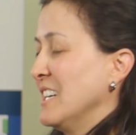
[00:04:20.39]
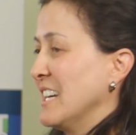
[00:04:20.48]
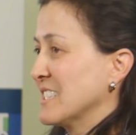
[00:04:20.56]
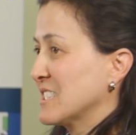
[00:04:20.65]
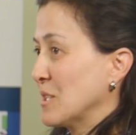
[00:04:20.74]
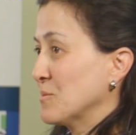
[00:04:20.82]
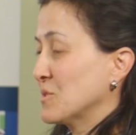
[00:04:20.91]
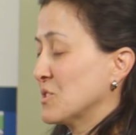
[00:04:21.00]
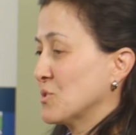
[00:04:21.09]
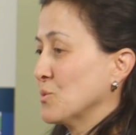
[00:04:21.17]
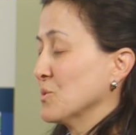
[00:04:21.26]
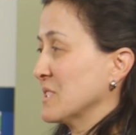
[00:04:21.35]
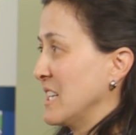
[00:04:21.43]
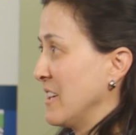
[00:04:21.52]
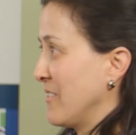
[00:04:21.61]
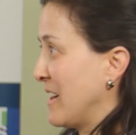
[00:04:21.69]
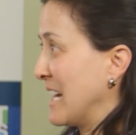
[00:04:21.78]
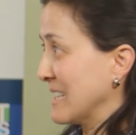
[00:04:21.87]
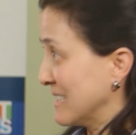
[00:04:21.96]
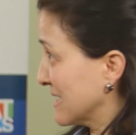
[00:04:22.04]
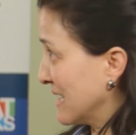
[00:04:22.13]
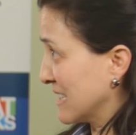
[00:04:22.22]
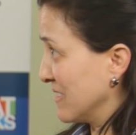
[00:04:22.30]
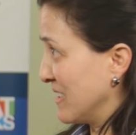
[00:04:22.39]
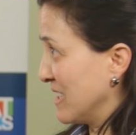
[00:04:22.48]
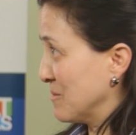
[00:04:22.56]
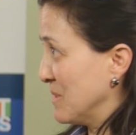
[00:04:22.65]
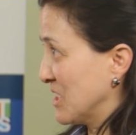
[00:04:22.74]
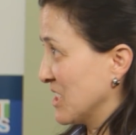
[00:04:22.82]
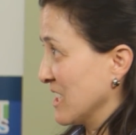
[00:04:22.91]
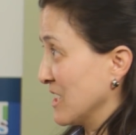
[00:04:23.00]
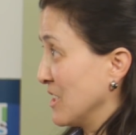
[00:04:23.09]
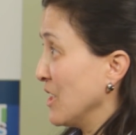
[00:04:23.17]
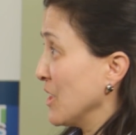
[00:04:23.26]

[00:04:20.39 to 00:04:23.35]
At some schools that have highly selective admission,